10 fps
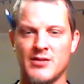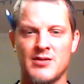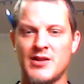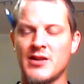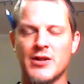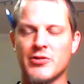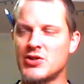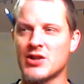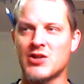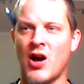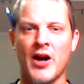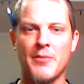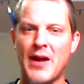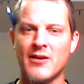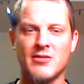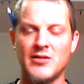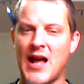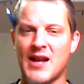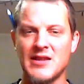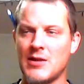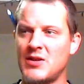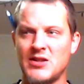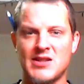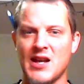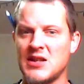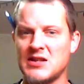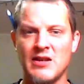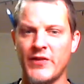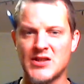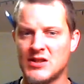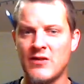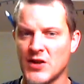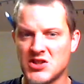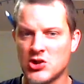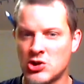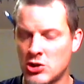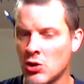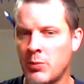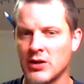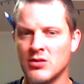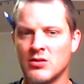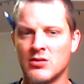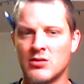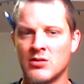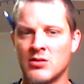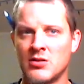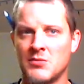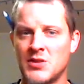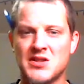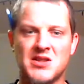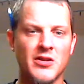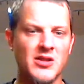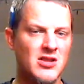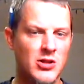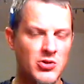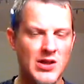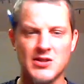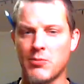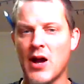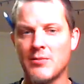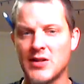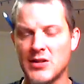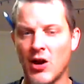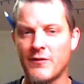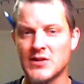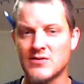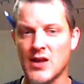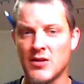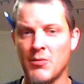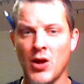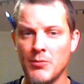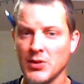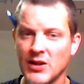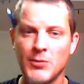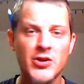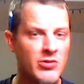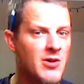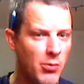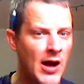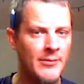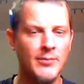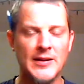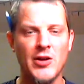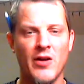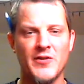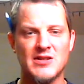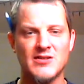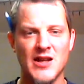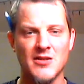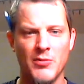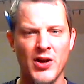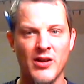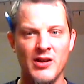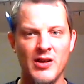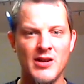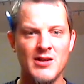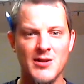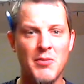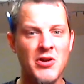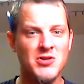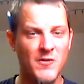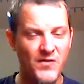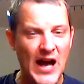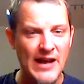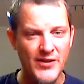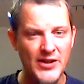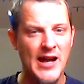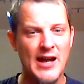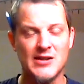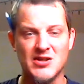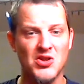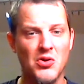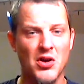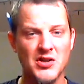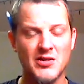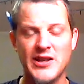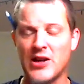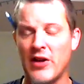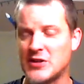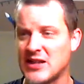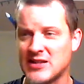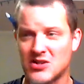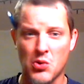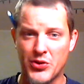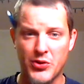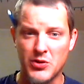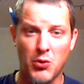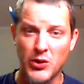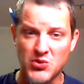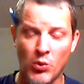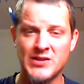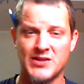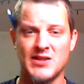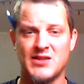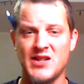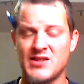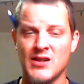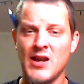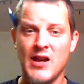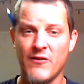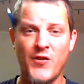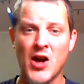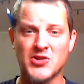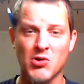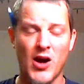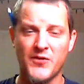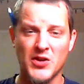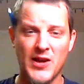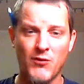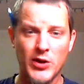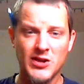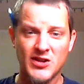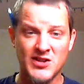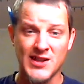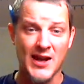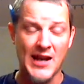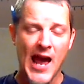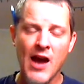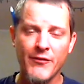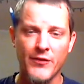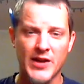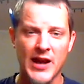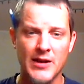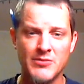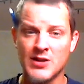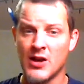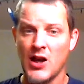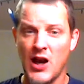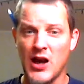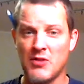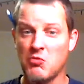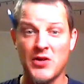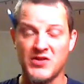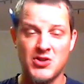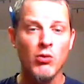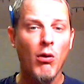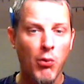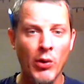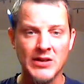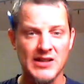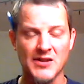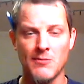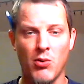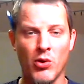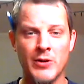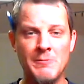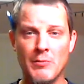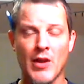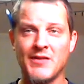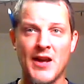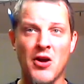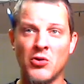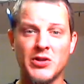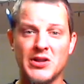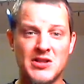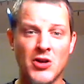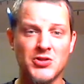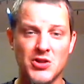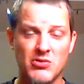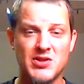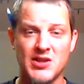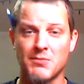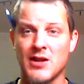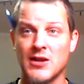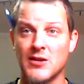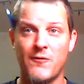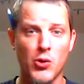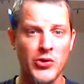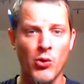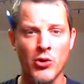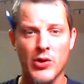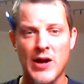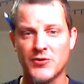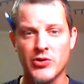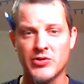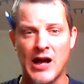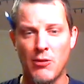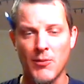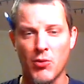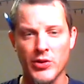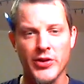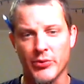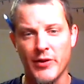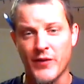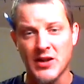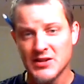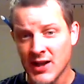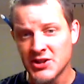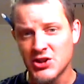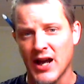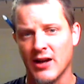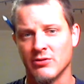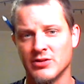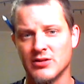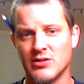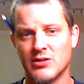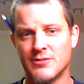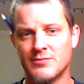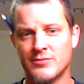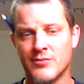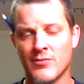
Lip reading: Sitting there and just automatically locking them in to take a defense is stupid. Because it still doesn't address the problem on the offensive side of the ball. And believe me, there's a problem on the offensive side of the ball. The Bears are 5-9. Their so-called lead offense scored 30 points once this season. And far too often, they've went into the second half of games with 0 points on the board. And they only start to do something in the fourth quarter after they're down by more than 3 fucking touchdowns.